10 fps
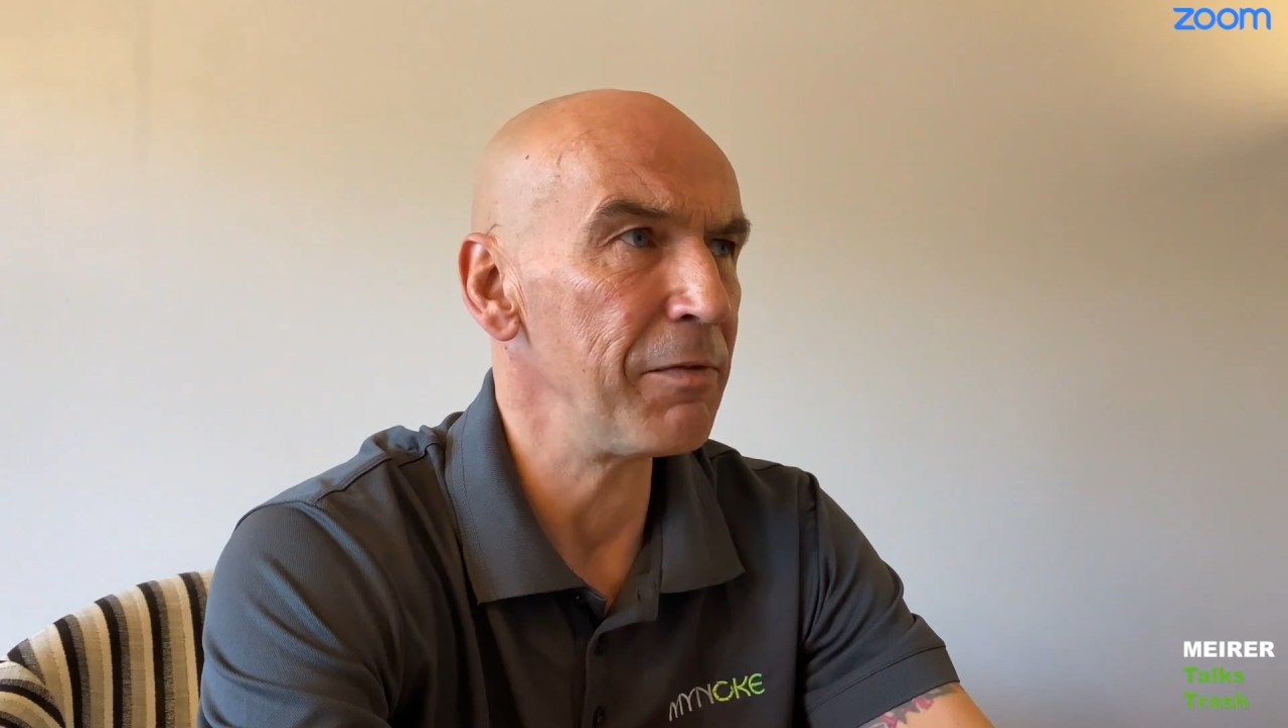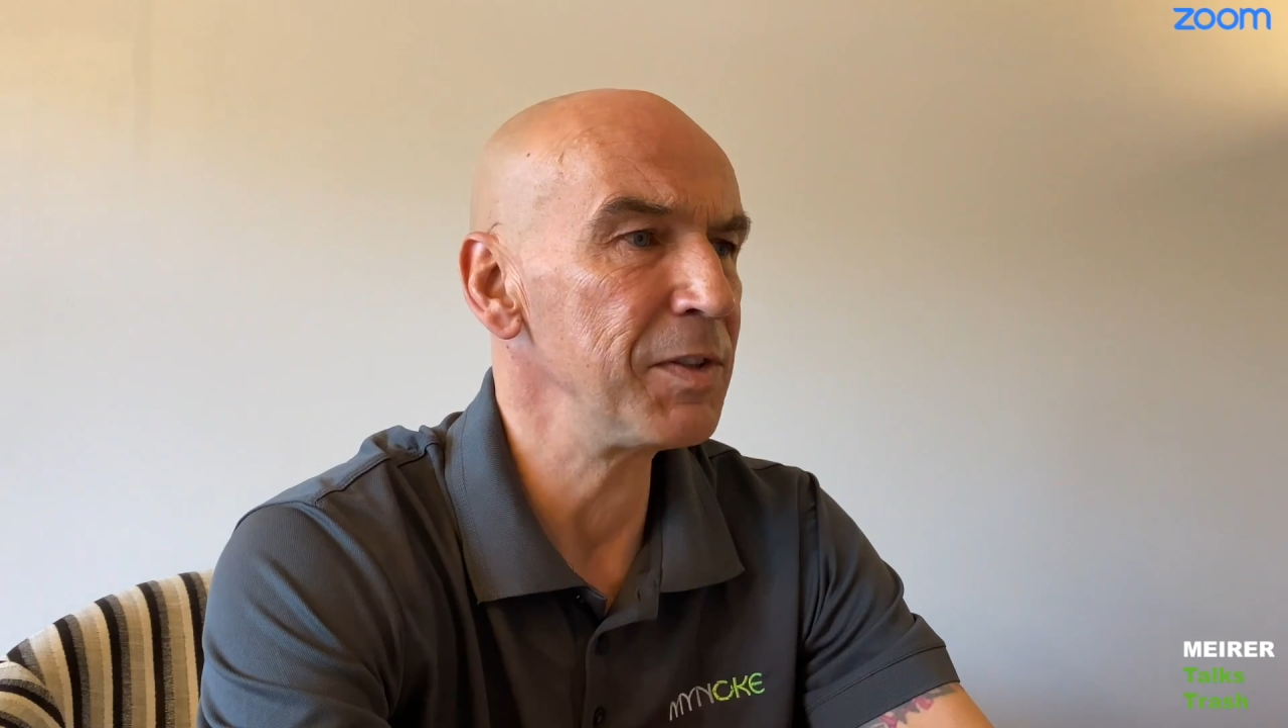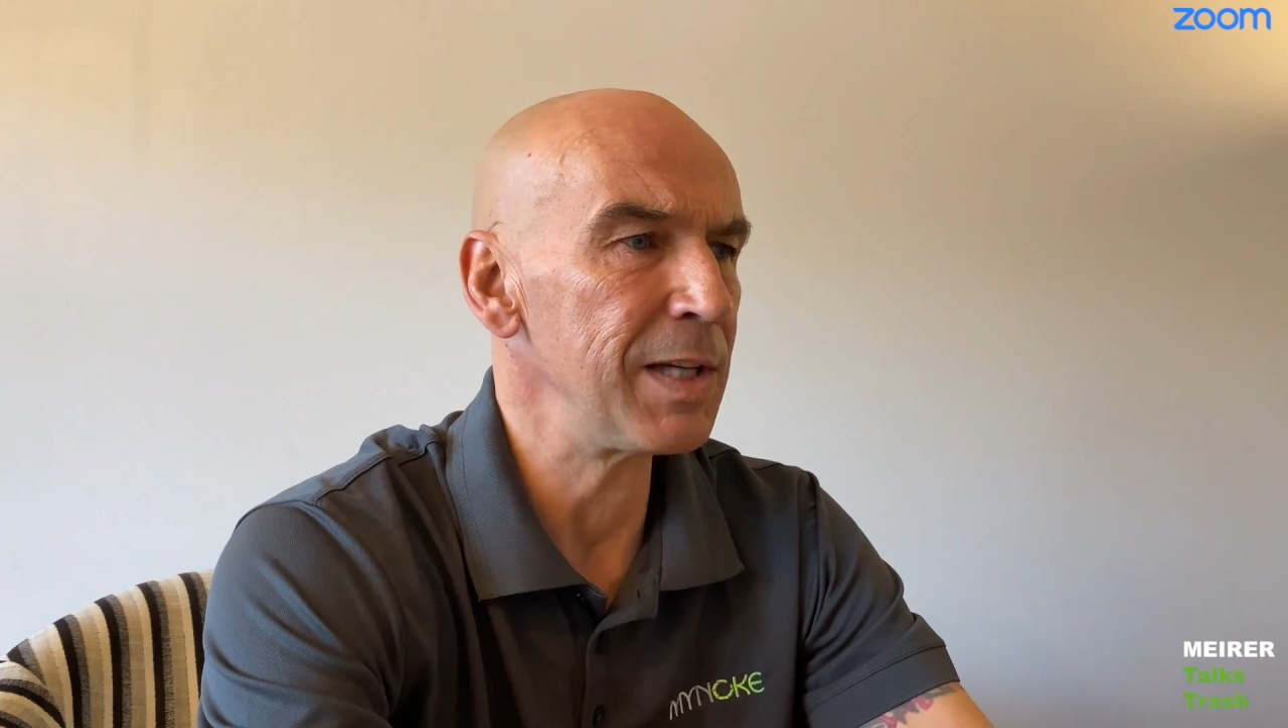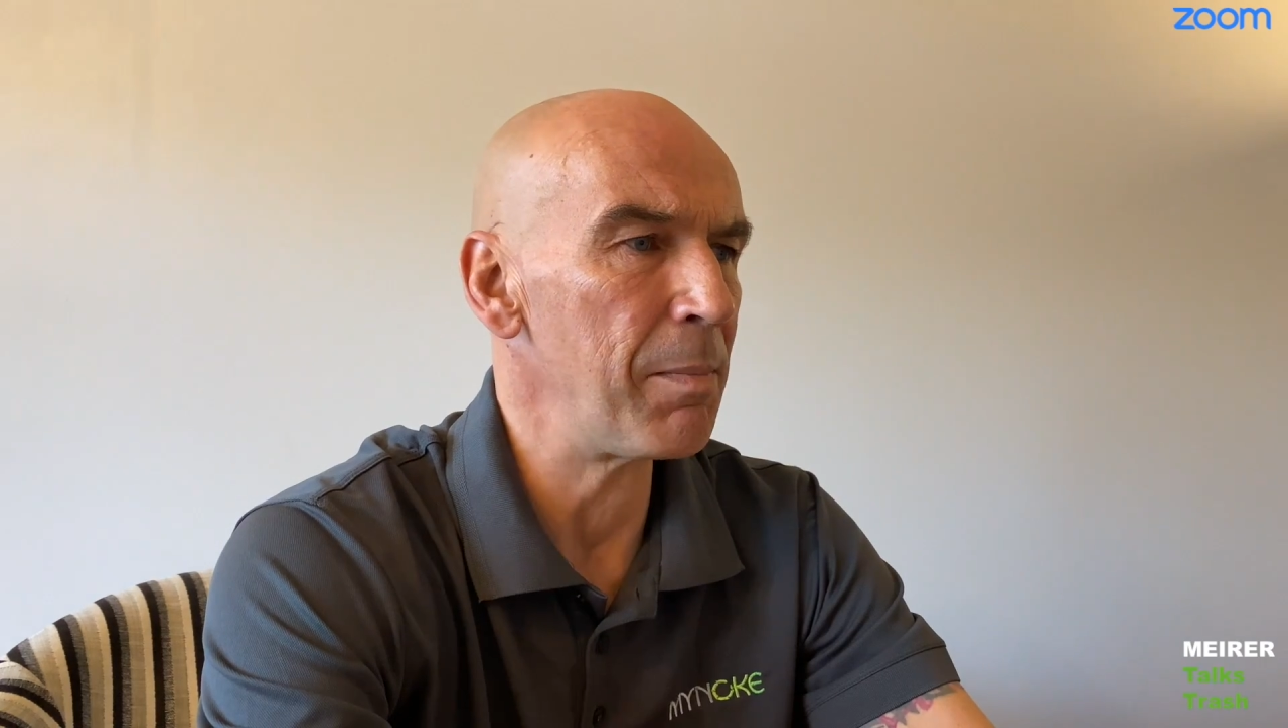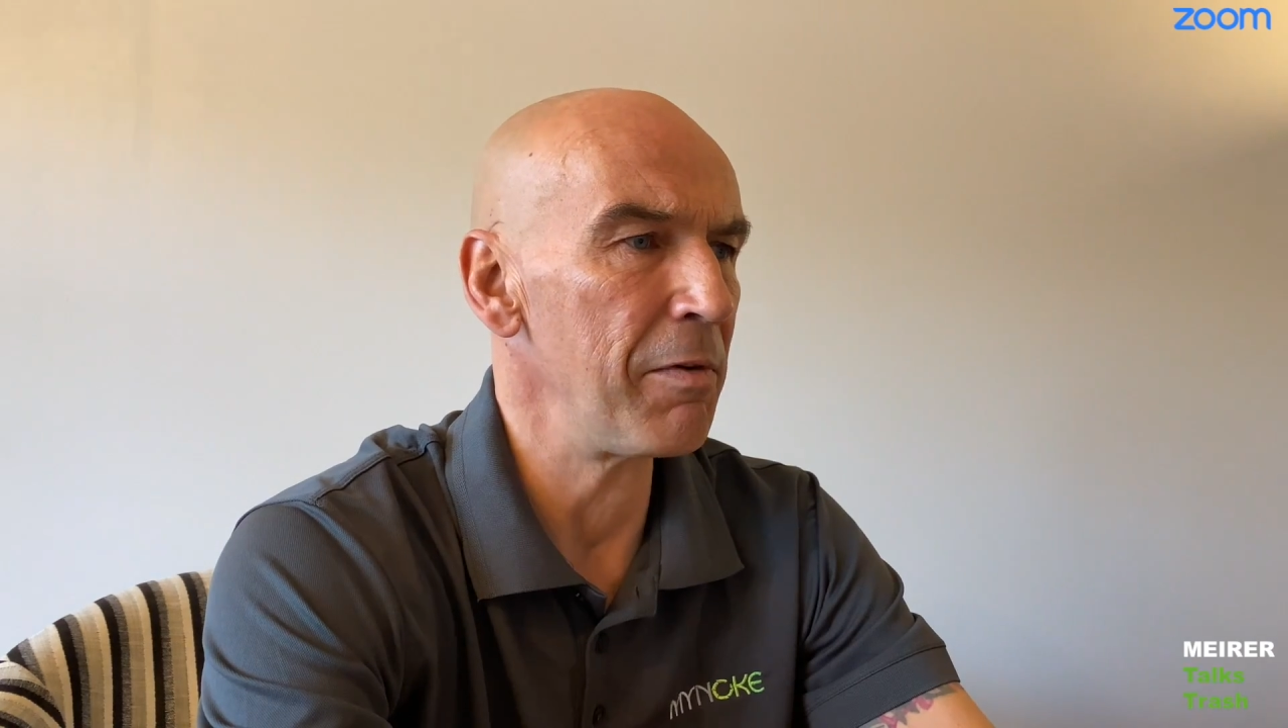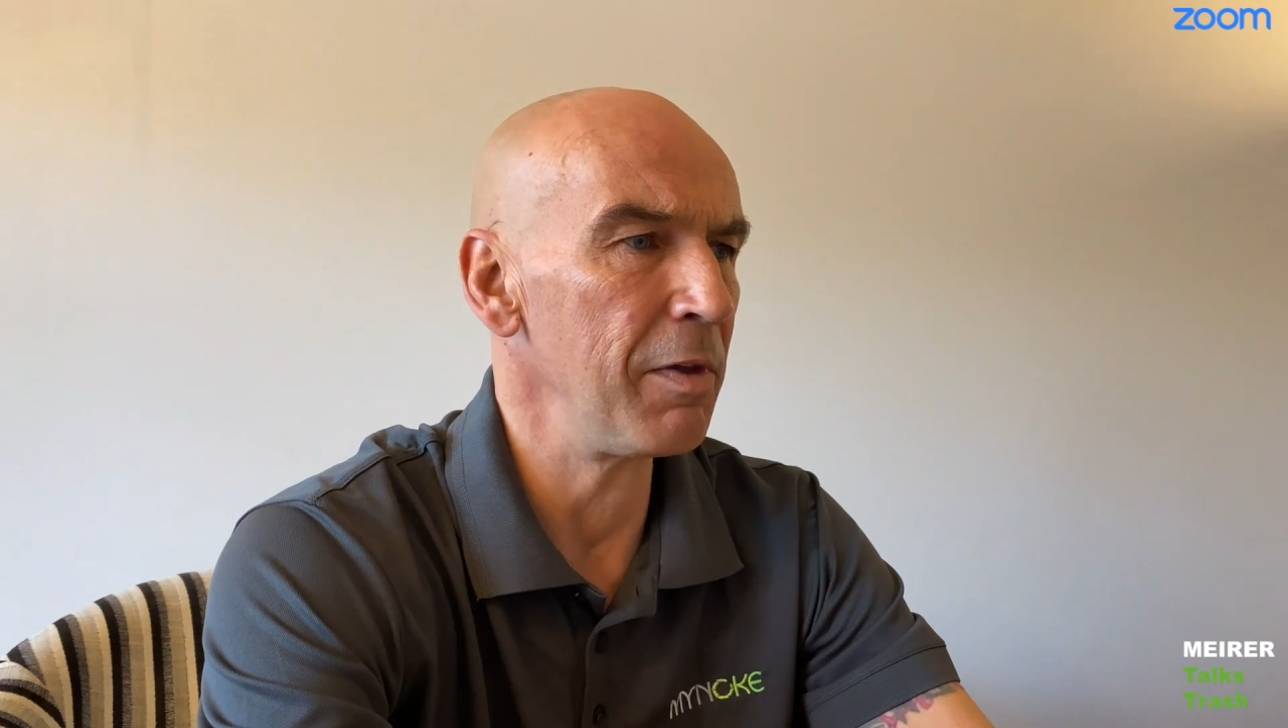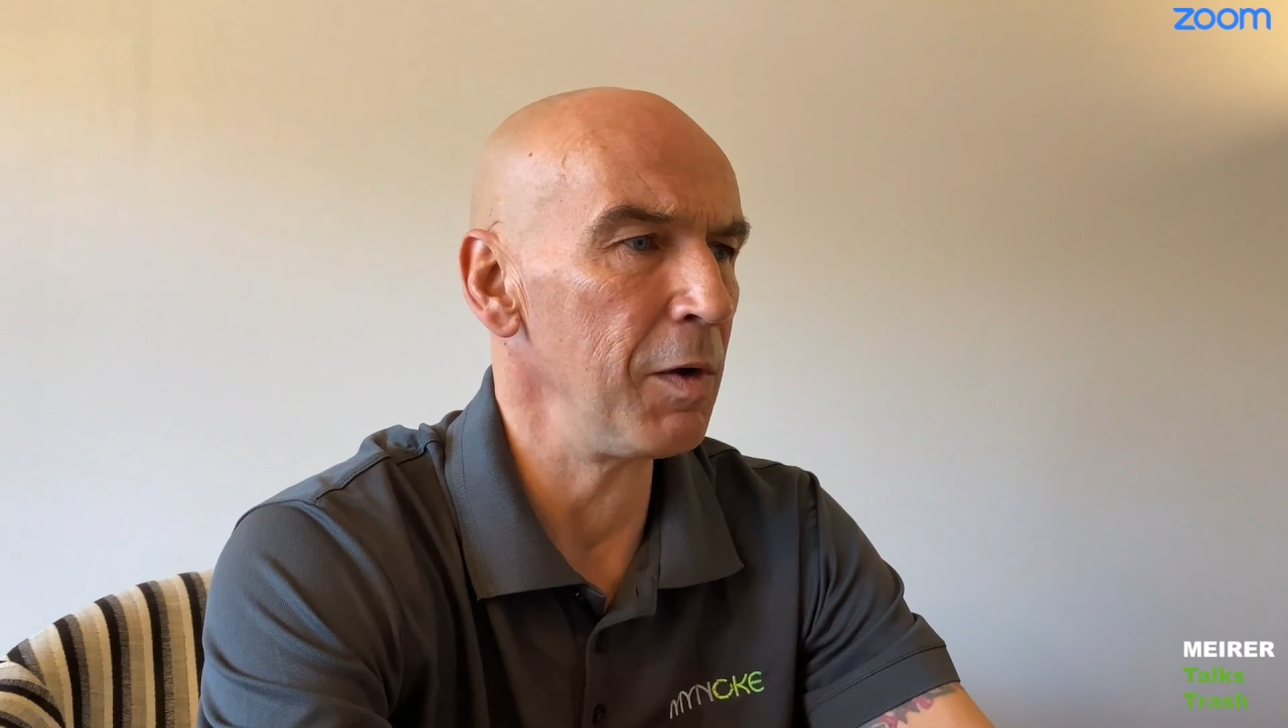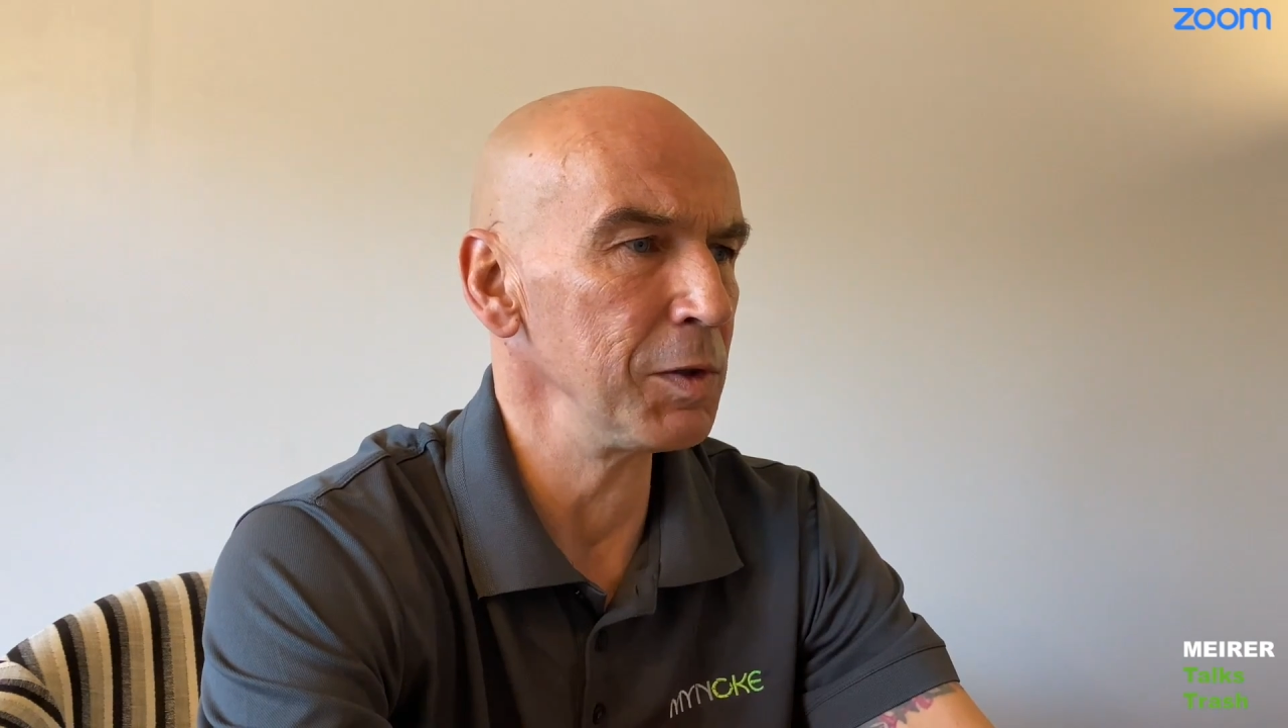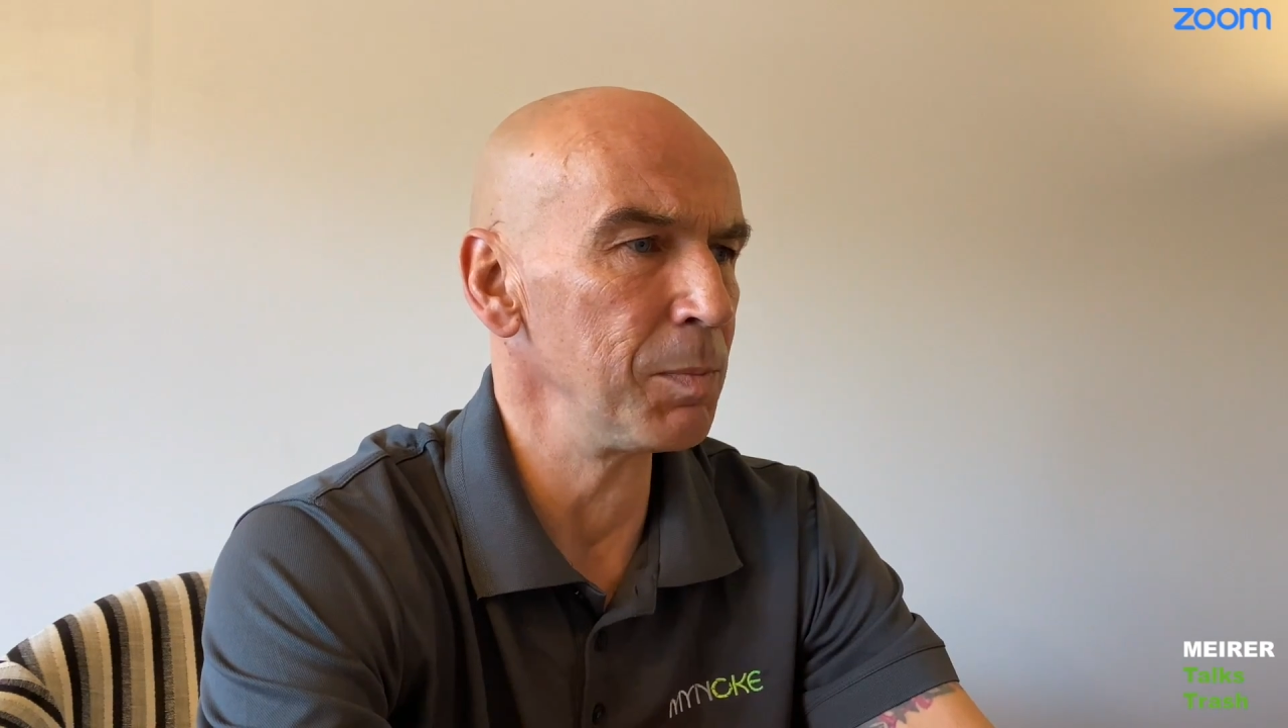some of those.